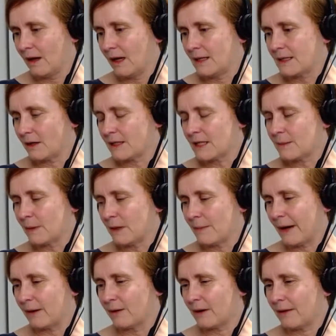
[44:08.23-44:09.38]
it's got to be
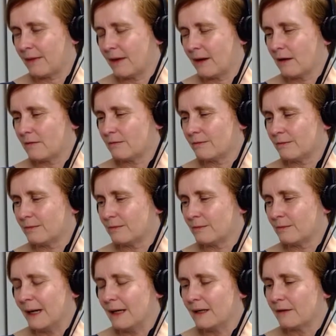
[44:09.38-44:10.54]
about, I think,
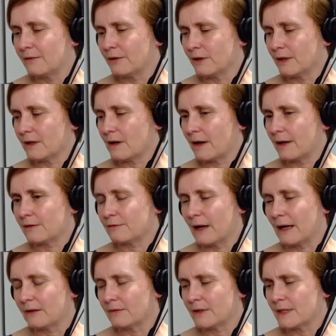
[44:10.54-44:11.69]
meaningful and kind of
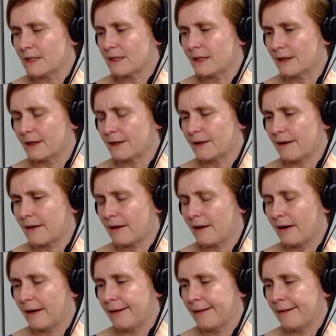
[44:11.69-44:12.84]
relevant learning.
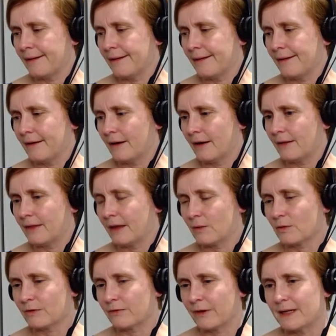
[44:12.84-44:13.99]
I think
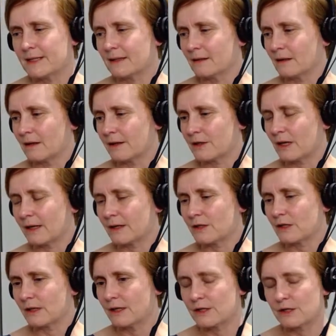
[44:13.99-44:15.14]
we're facing a lot of
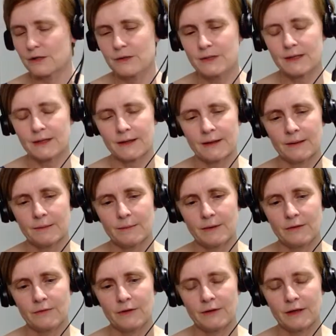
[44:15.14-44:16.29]
challenging issues.
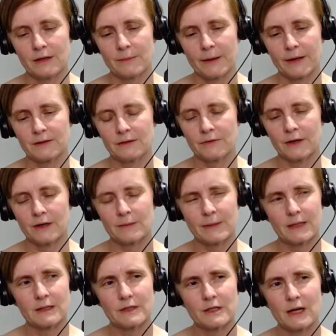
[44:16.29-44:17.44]
If you think about the
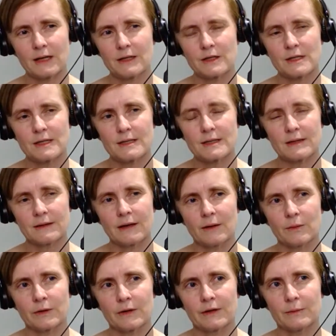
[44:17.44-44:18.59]
environmental challenges
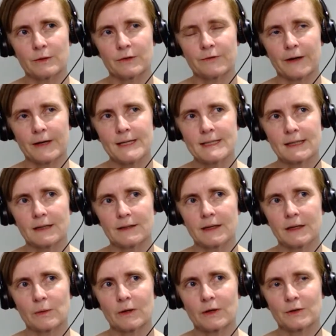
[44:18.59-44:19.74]
that we're facing, I
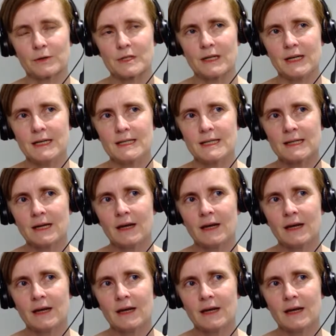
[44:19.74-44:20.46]
think we're going to need